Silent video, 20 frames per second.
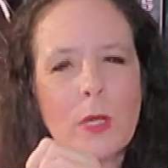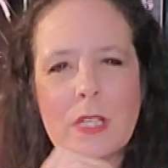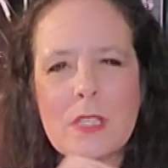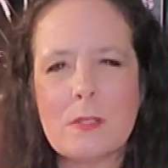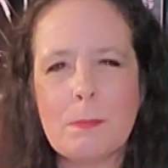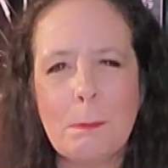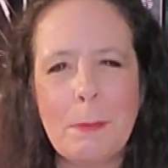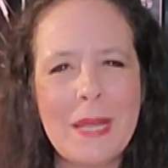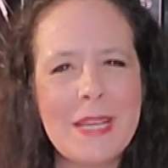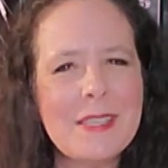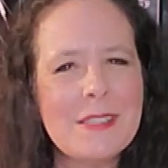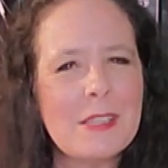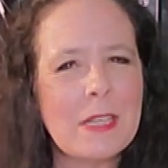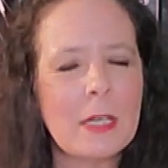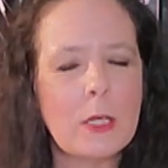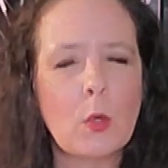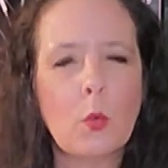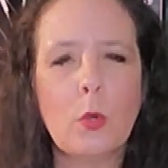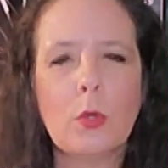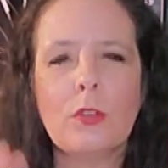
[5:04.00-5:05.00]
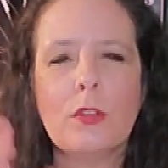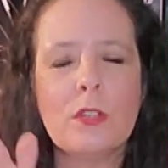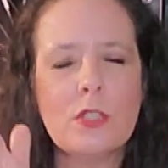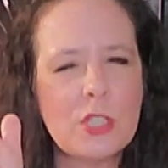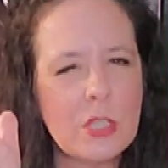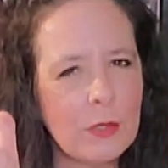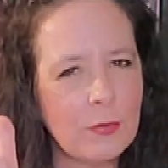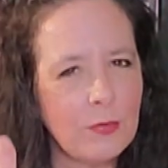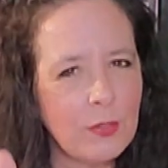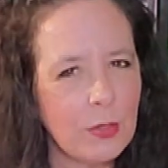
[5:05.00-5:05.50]
it's basted and quilted,
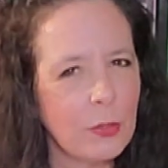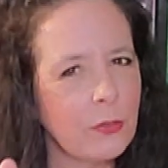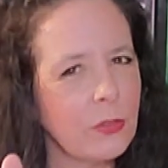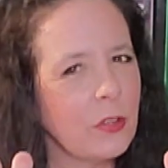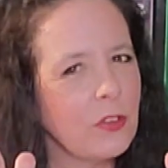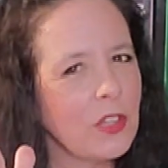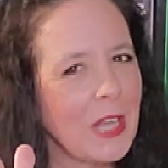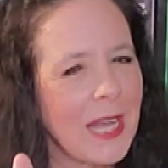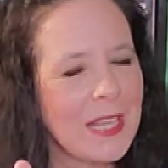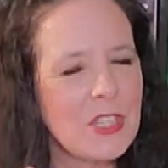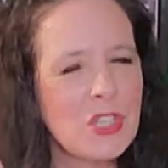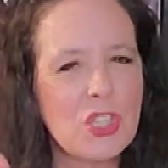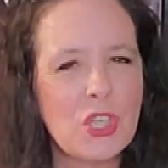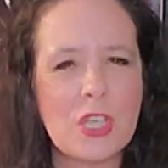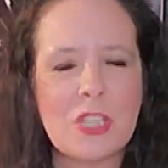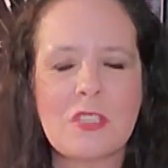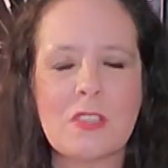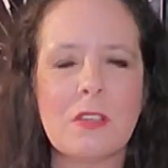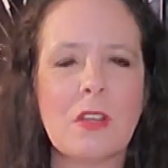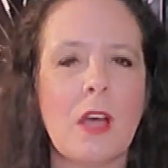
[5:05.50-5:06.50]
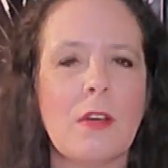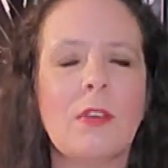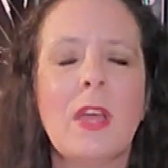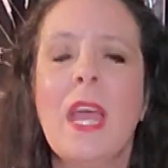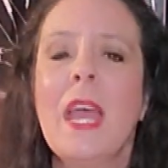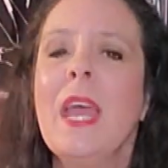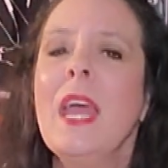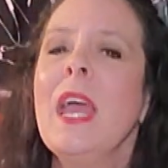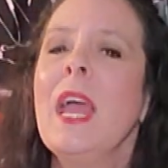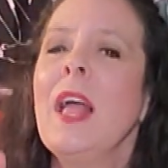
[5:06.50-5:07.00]
she feels that that's just enough.
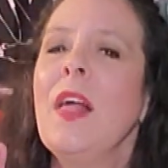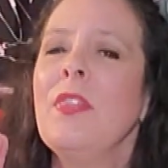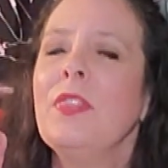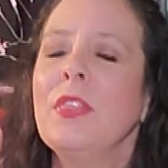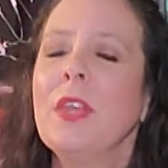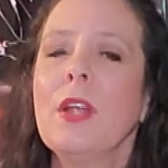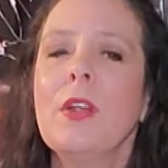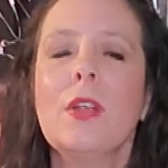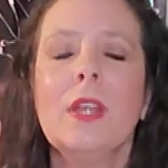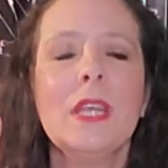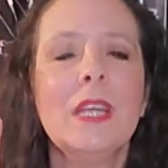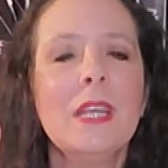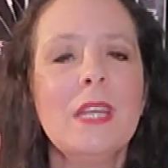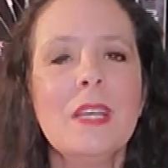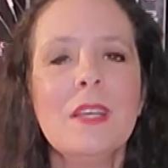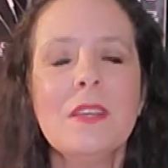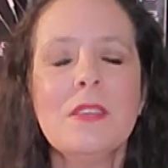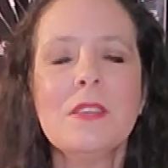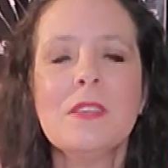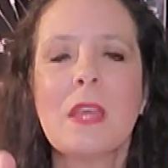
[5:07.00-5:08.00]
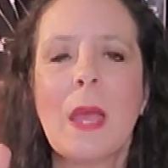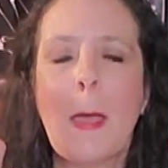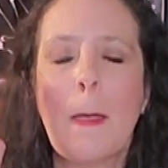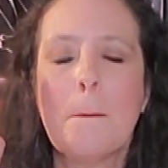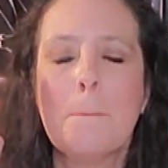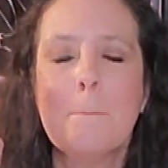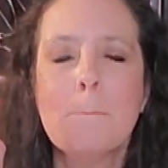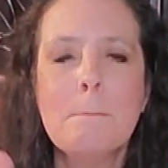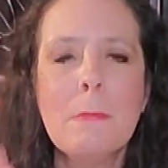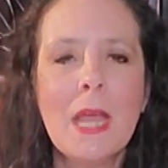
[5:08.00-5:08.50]
There is
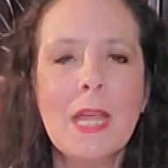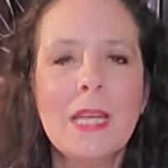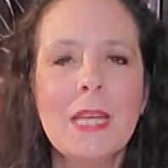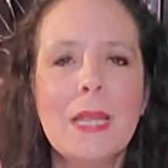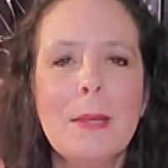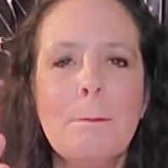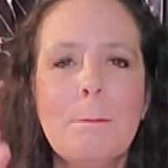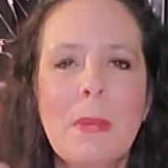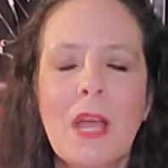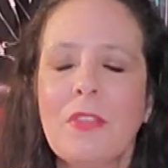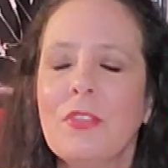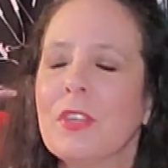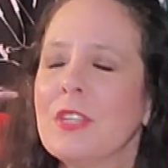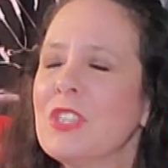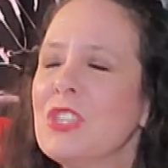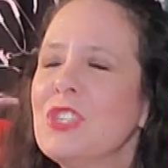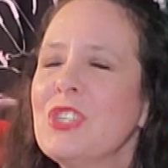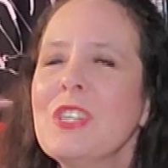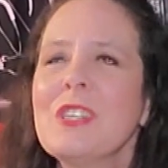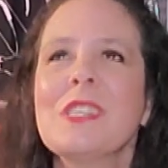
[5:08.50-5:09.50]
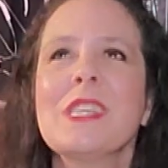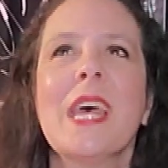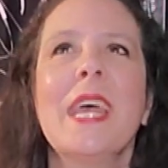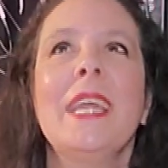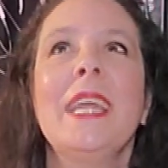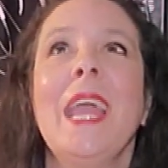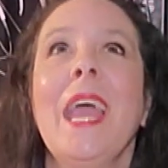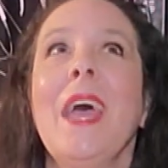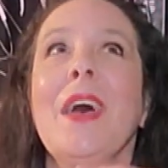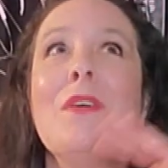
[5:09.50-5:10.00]
many methods, just
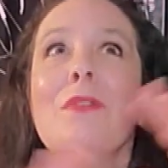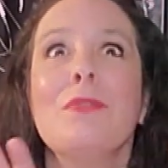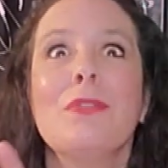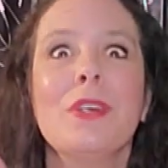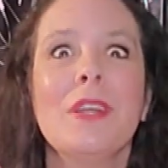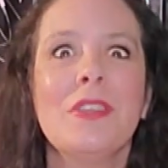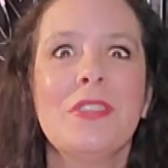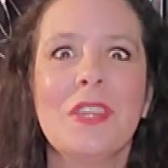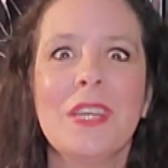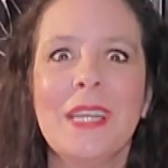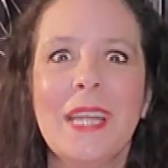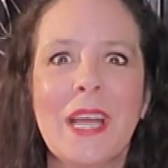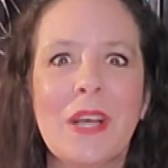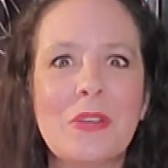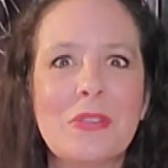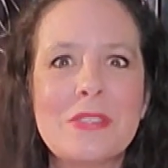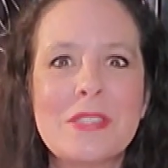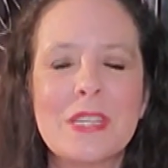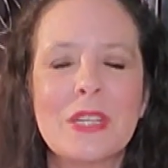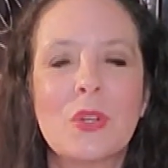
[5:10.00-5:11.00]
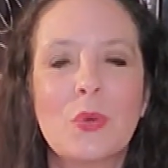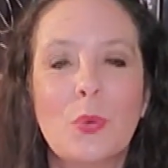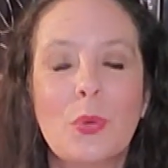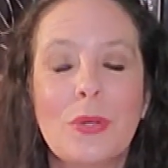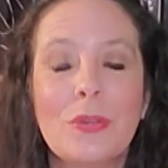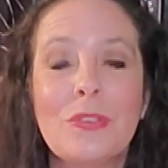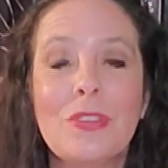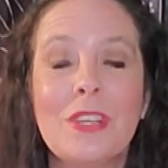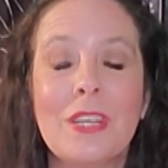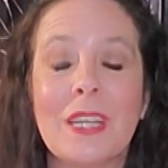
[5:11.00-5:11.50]
like everything else in
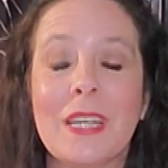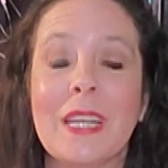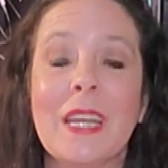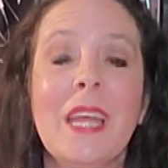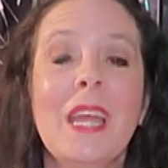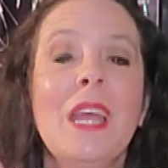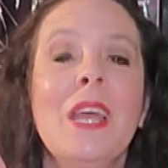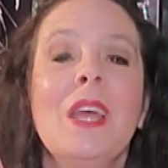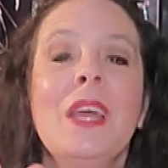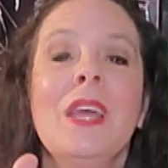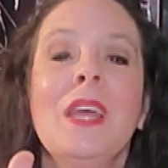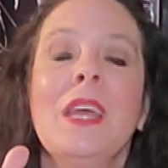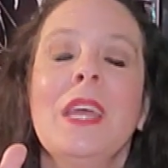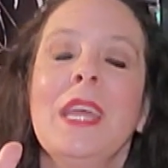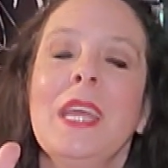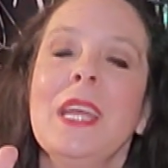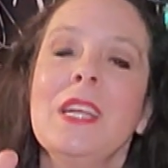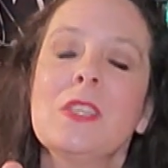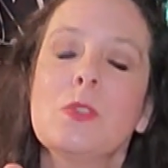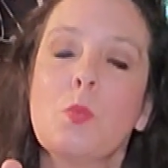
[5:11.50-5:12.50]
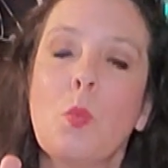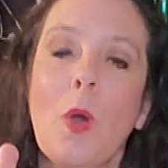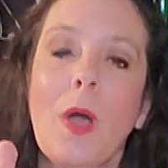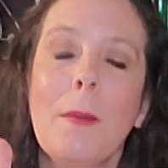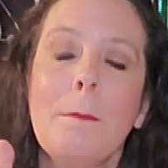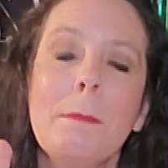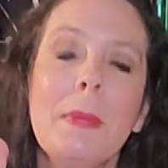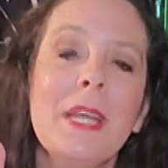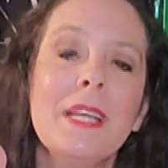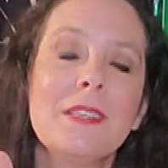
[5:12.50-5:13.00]
quilting. It's
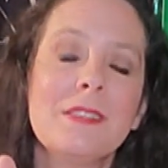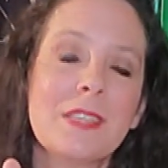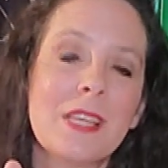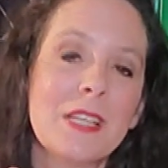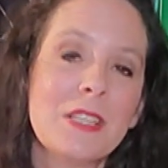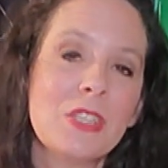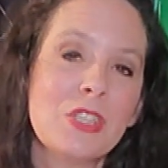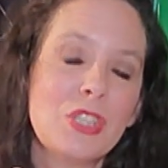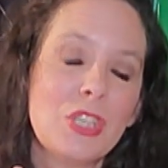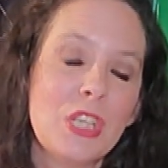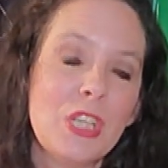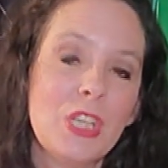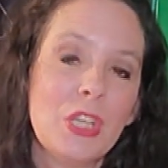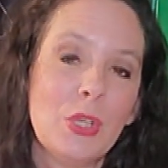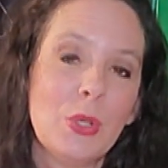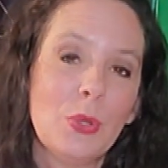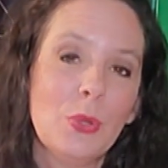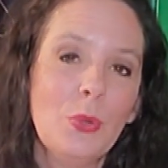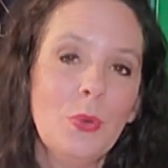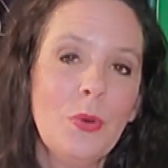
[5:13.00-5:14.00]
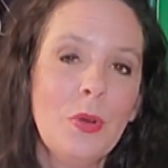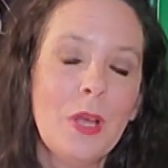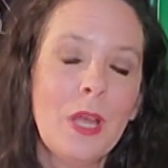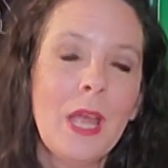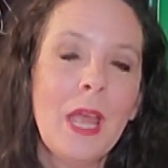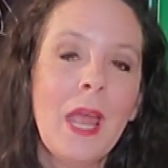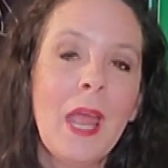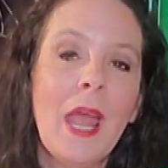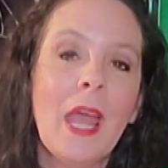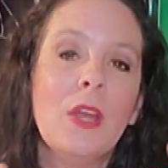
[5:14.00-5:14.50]
what makes sense to you
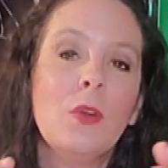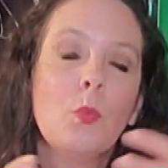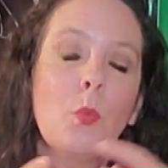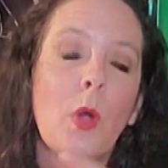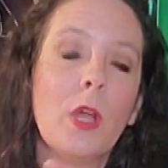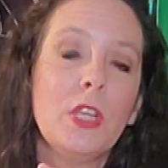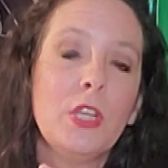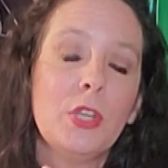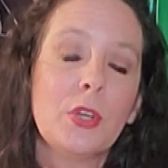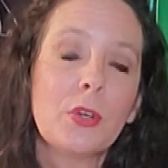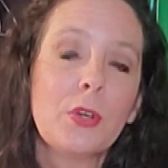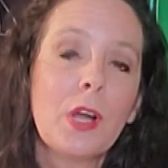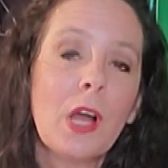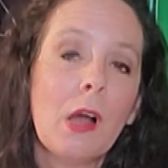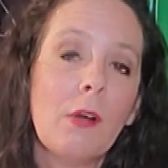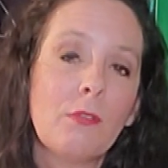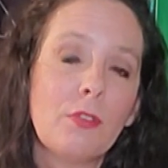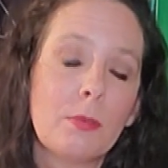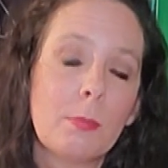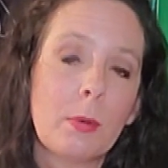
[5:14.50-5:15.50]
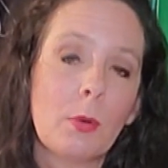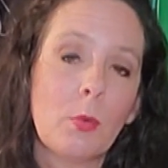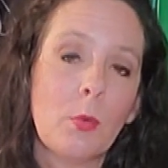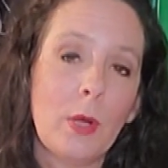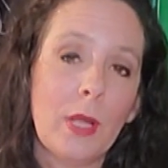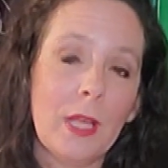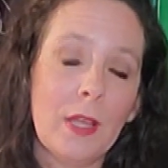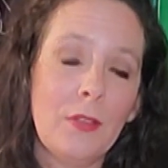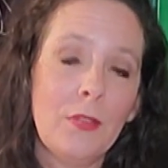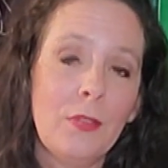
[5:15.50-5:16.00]
and what you're comfortable
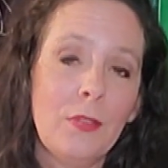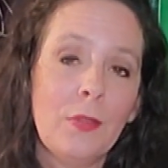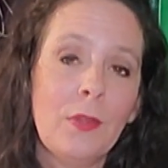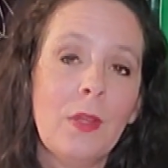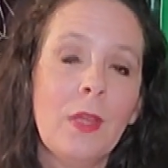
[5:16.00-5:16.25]
with